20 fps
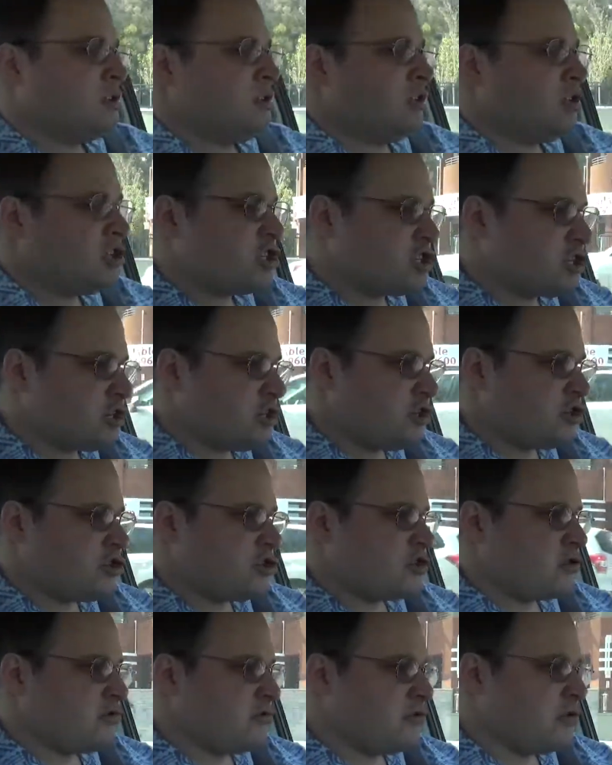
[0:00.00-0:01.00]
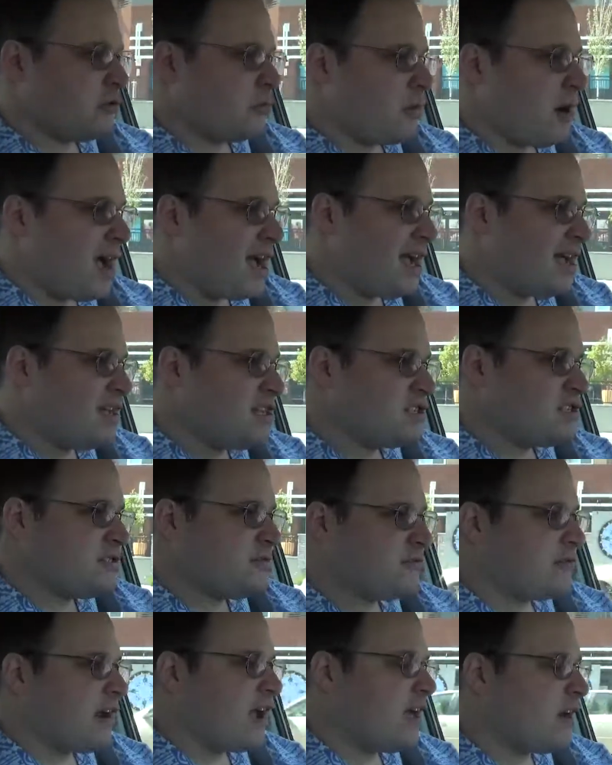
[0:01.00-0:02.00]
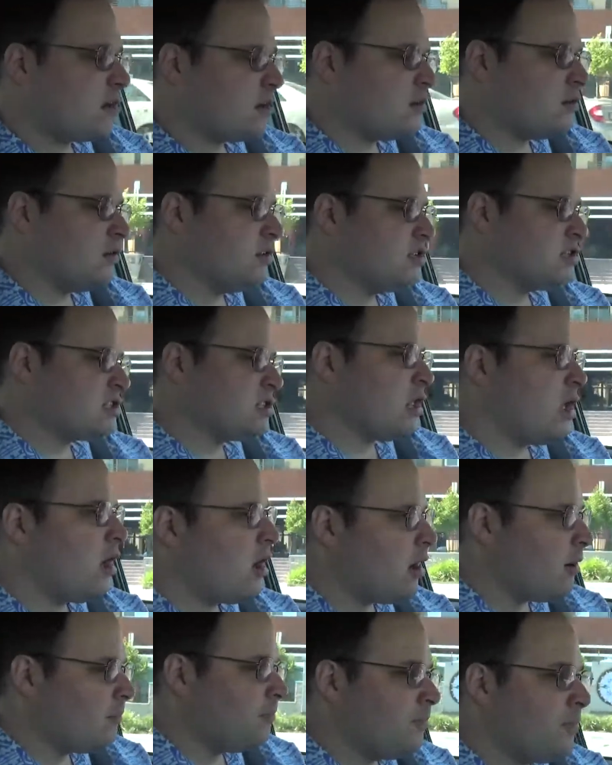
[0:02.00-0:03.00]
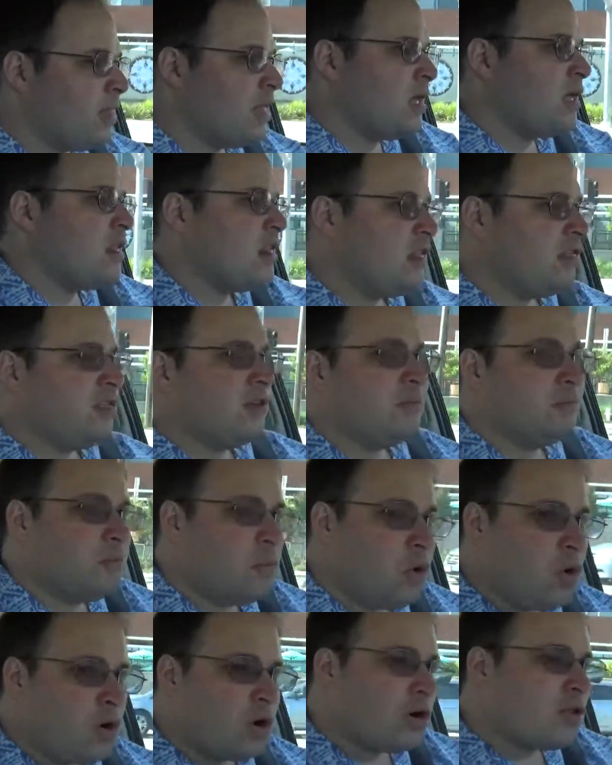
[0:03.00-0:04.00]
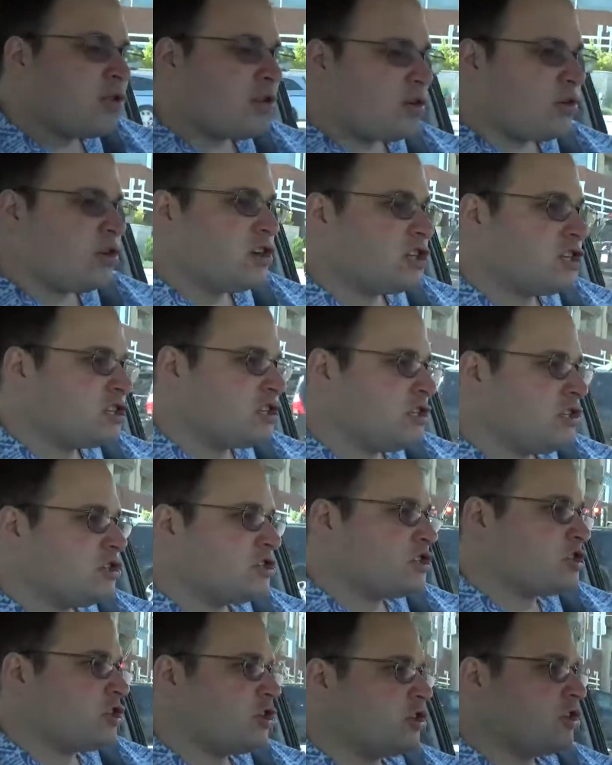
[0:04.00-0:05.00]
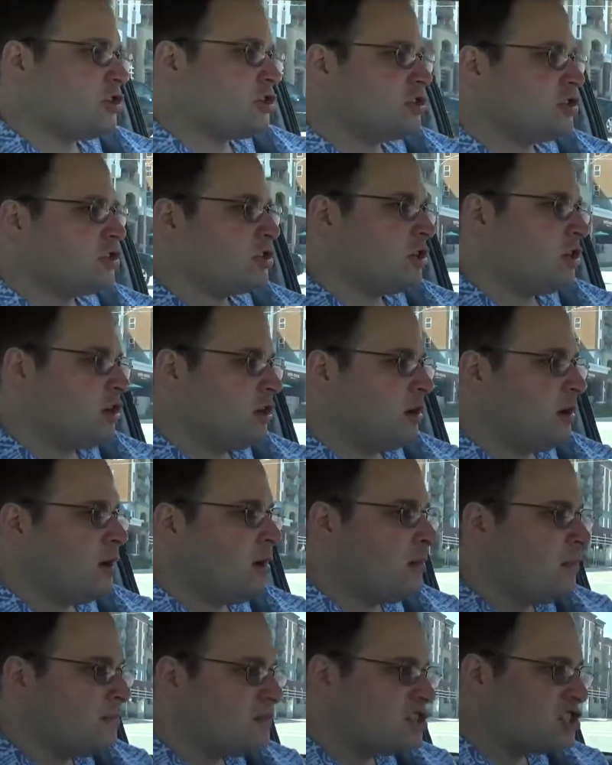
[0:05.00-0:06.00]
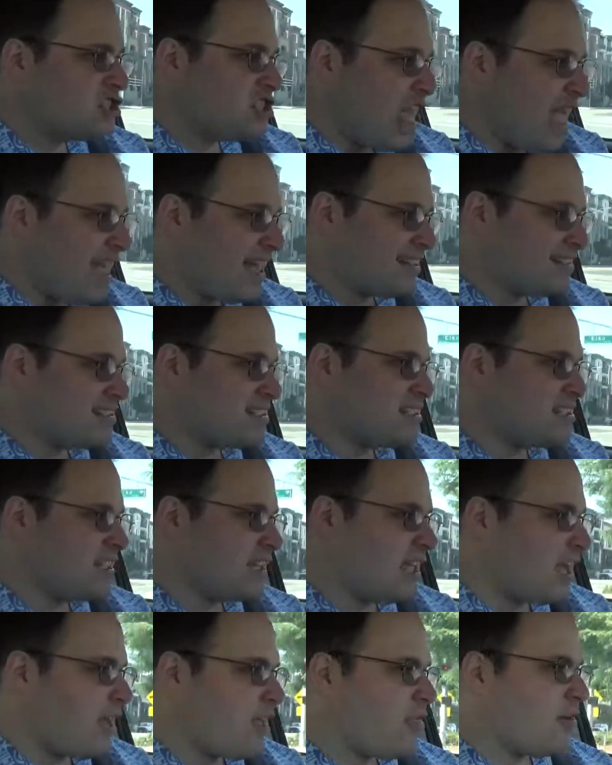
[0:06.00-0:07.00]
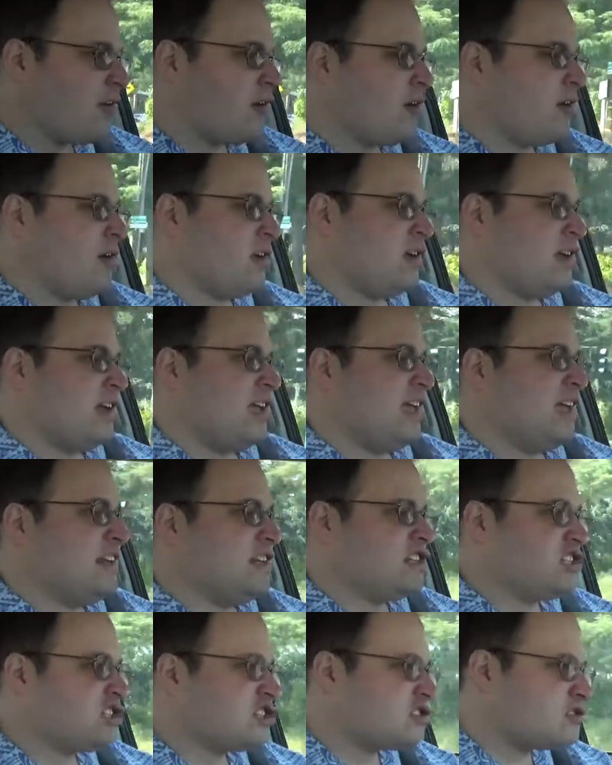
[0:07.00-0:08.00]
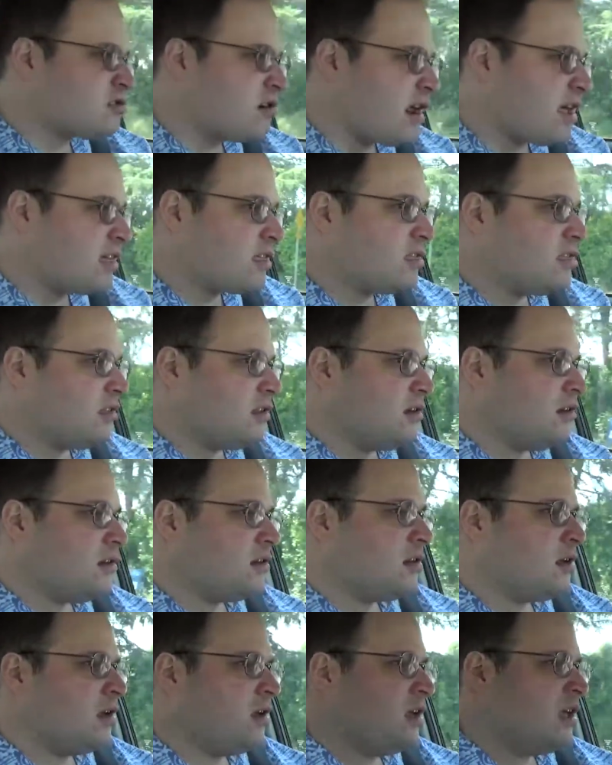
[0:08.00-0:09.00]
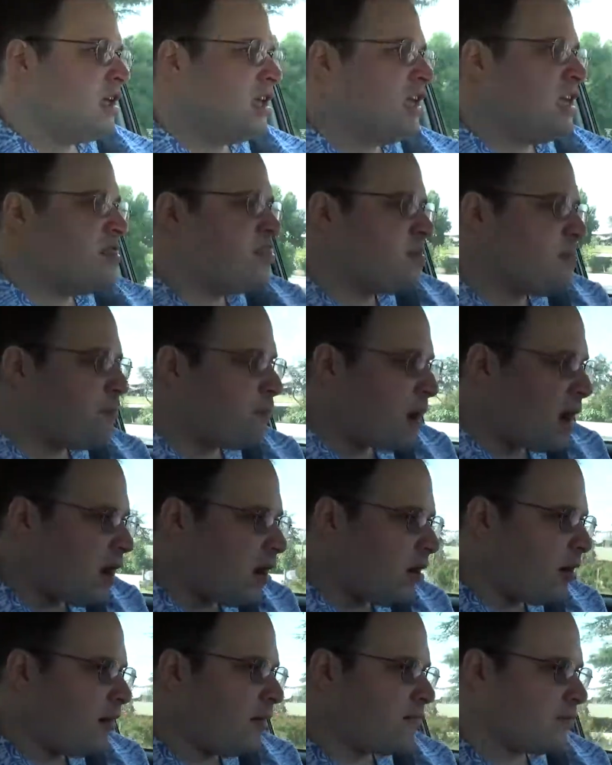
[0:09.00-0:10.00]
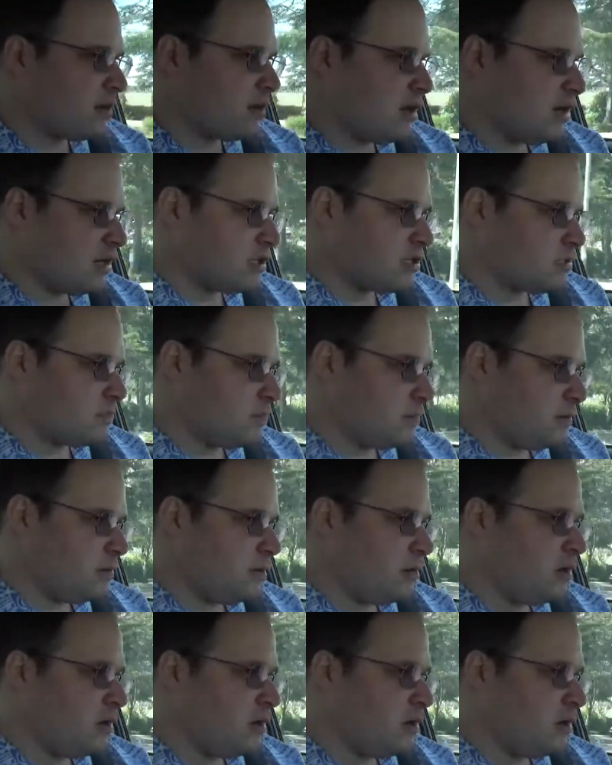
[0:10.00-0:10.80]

the church through the rise of radical Islam, the more the Christian church stands together and is strengthened in the power of the gospel,